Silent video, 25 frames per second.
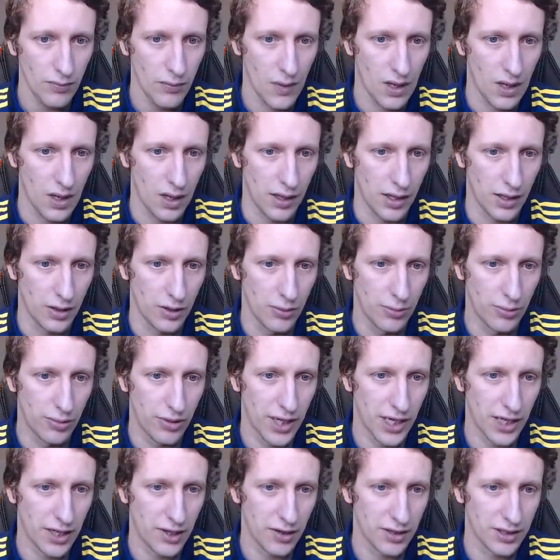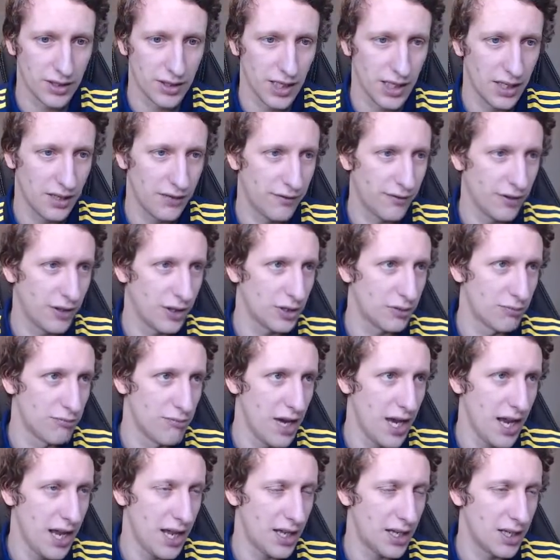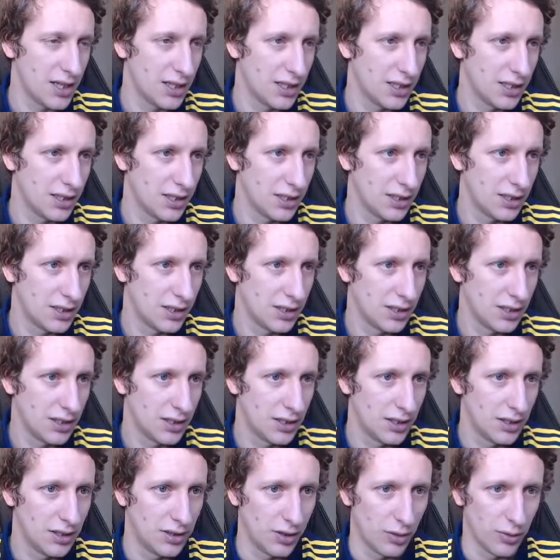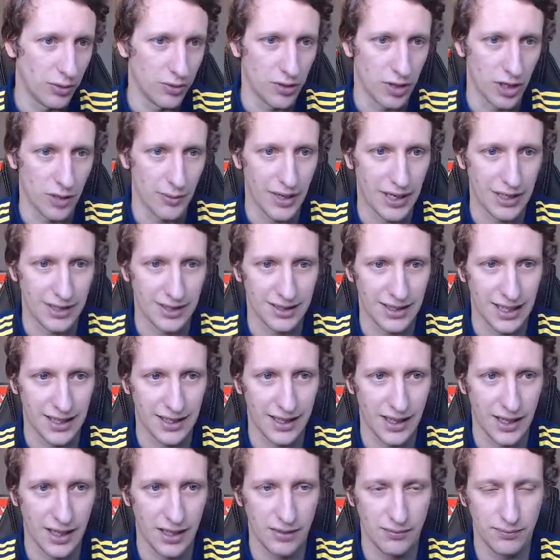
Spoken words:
Are they going to break on us here in the first minute? No, we've got it back. Zanket.